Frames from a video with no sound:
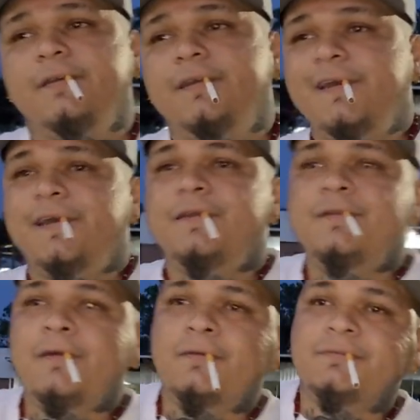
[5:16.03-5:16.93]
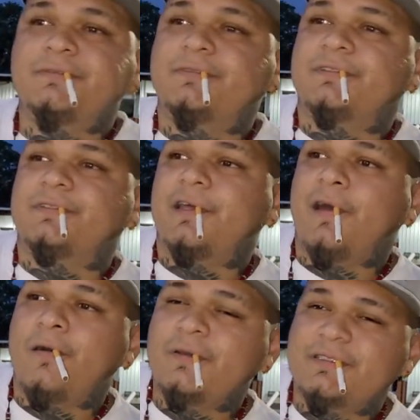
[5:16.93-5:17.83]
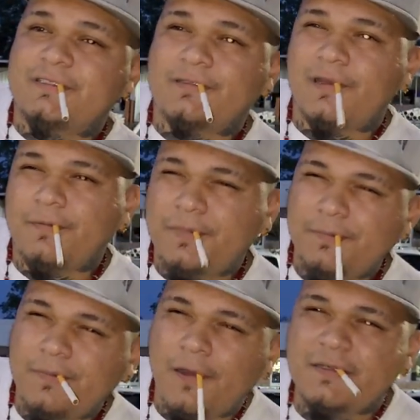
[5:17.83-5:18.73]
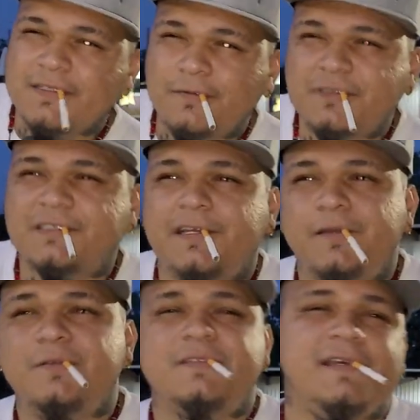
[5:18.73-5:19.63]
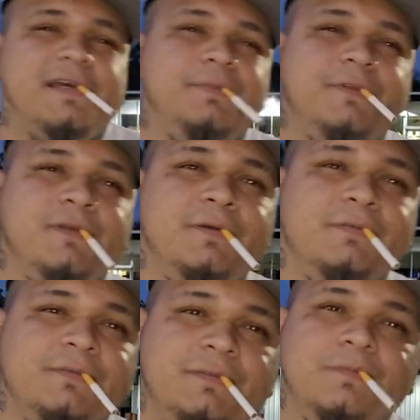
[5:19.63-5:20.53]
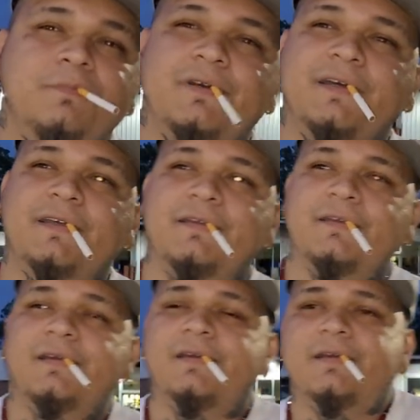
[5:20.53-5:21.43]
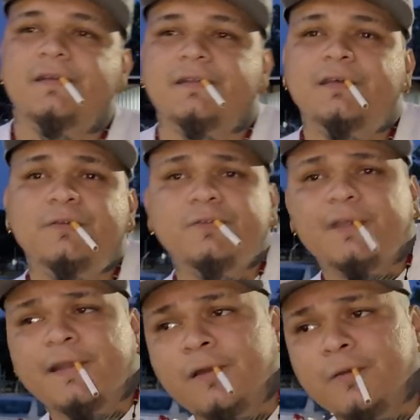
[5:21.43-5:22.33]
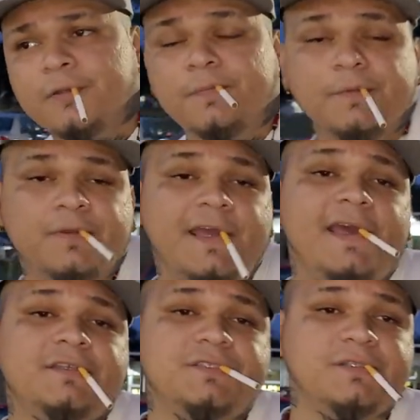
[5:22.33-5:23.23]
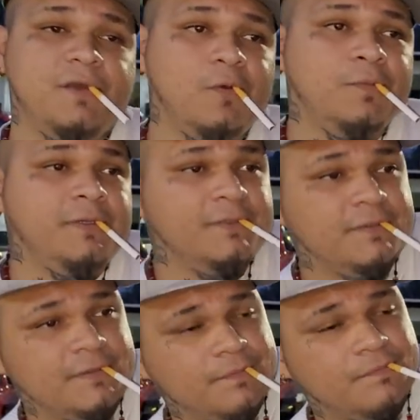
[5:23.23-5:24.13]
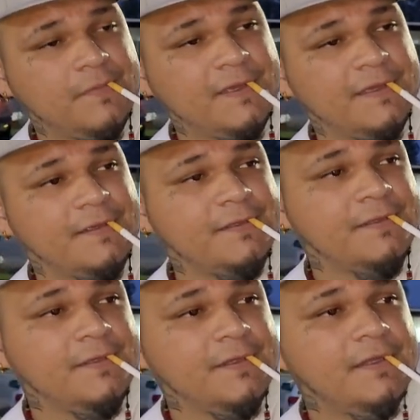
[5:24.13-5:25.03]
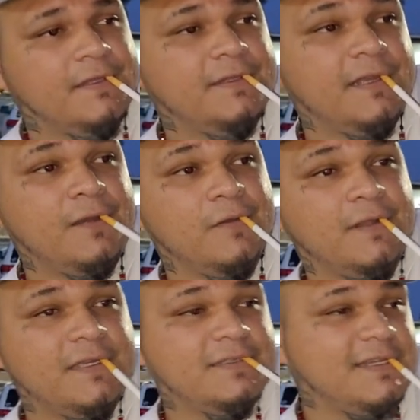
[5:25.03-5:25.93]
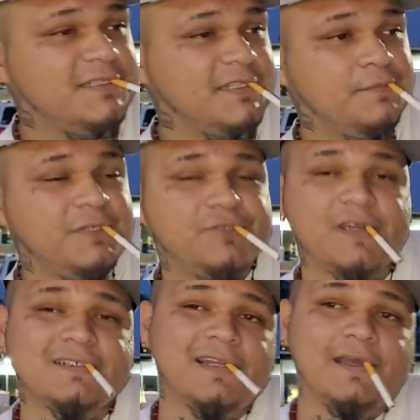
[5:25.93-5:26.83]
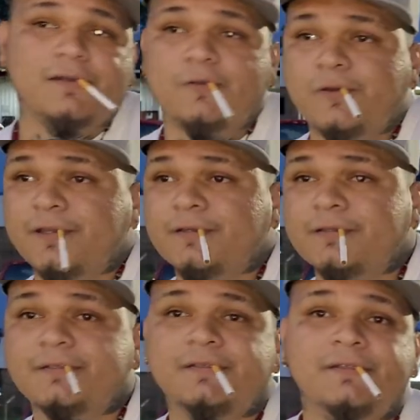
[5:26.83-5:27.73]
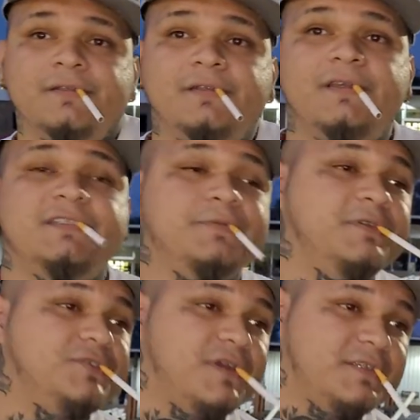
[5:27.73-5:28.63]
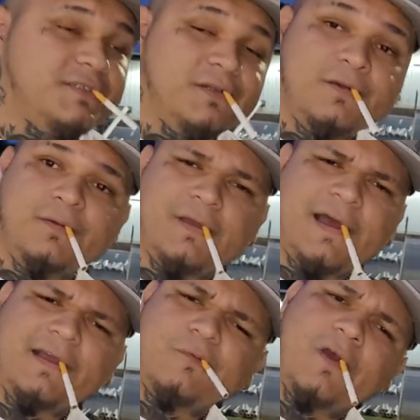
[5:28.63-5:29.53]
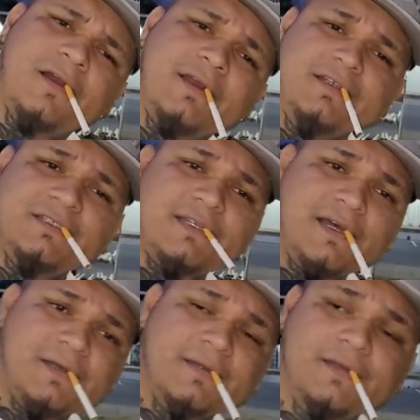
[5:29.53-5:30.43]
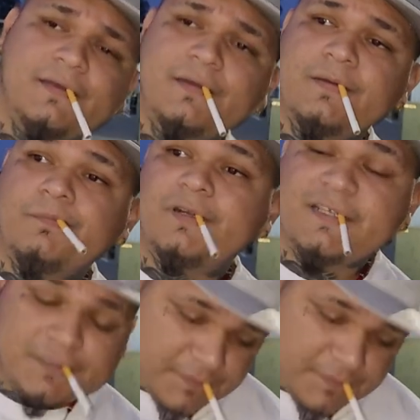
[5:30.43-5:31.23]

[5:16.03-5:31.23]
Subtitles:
Yeah, you know, they always, people always gonna stereotype, you know, but little do they know, the people that actually know me, man, they know, they see me dressed like a lawyer. They see me dressed, you know, I can rock any style. But this